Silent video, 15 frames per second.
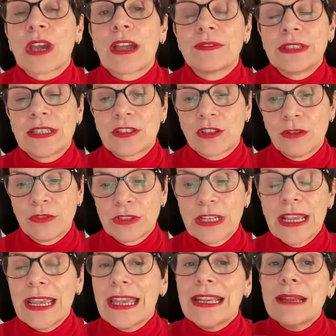you have discovered
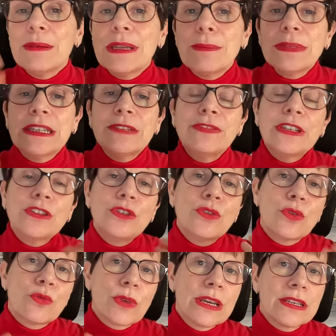and i am giving you
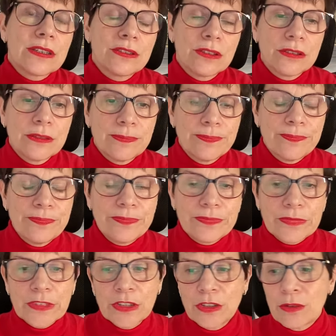always um,
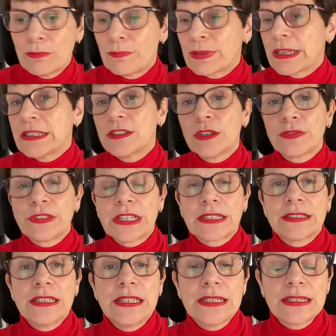you know plenty of
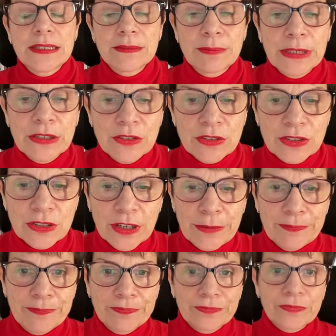techniques because
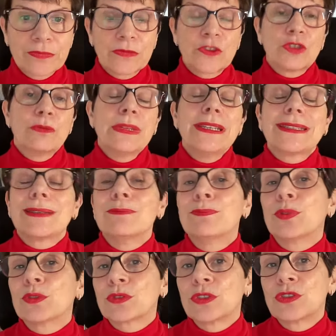um, to me it's
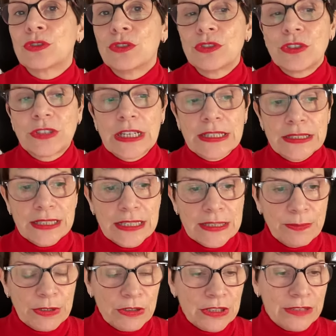important to know the techniques
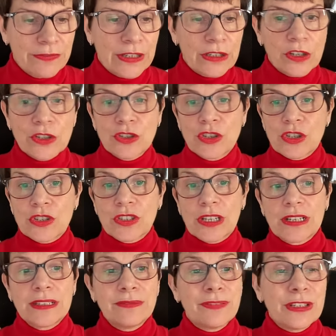because if i can just tell
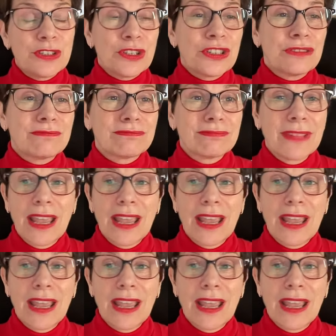if i just